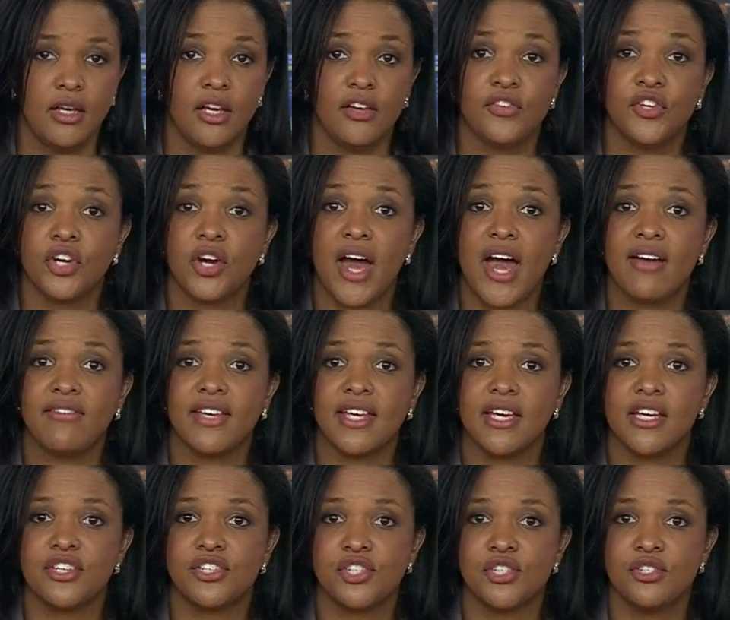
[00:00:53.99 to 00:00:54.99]
If you're
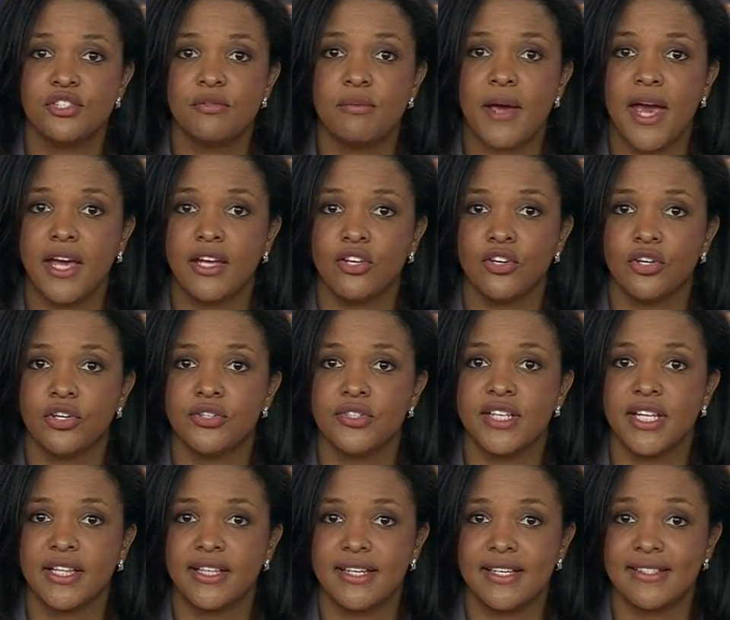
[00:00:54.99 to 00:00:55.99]
having issues paying your
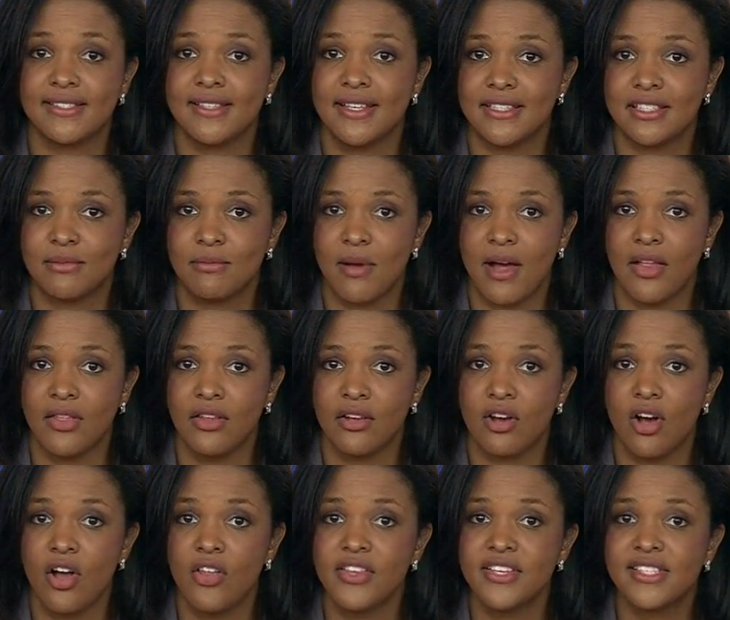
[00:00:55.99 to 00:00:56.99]
utilities this month,
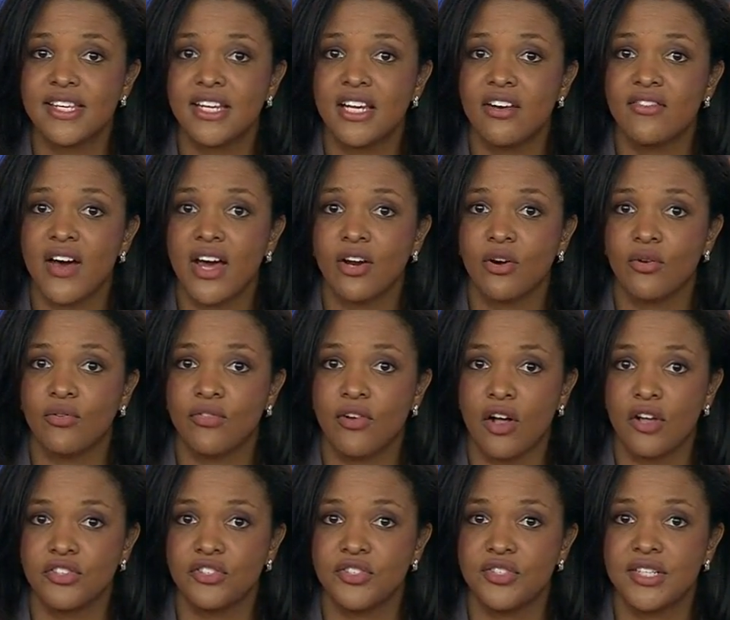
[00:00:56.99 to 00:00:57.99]
call the City of Idaho
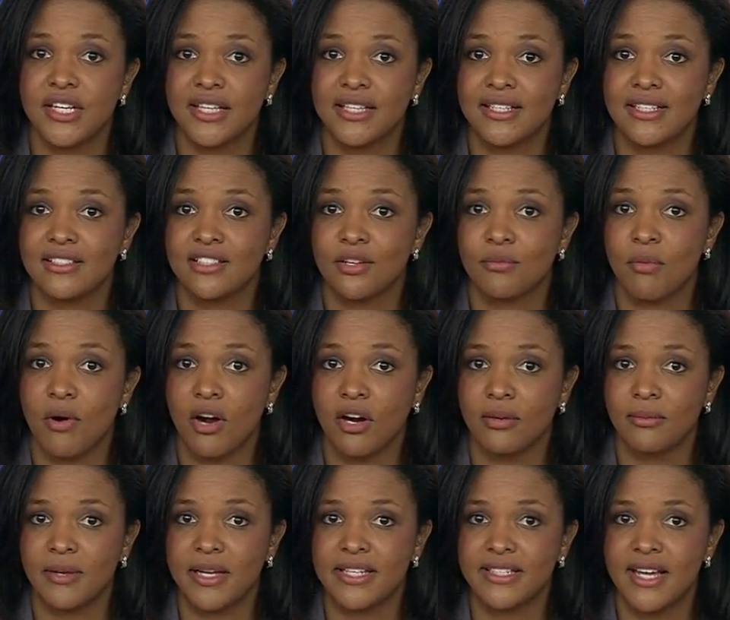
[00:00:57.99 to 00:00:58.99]
Falls Utilities
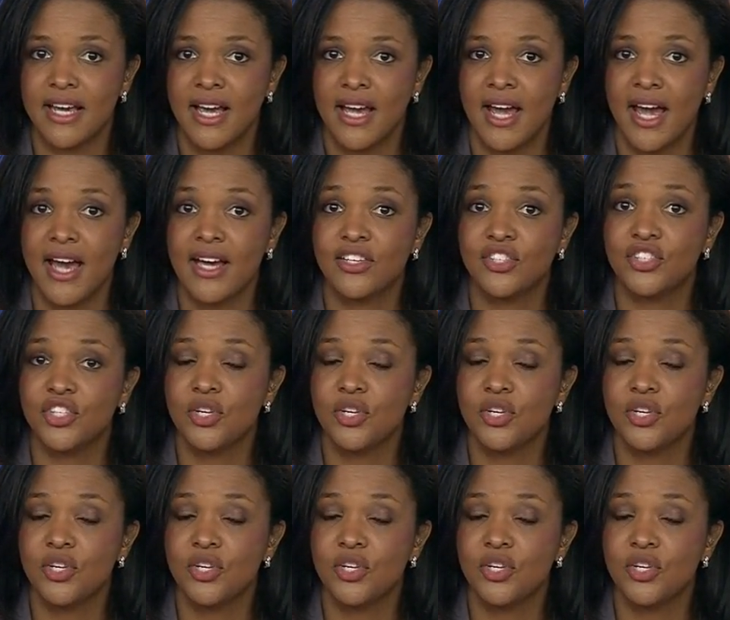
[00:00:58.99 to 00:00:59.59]
Department at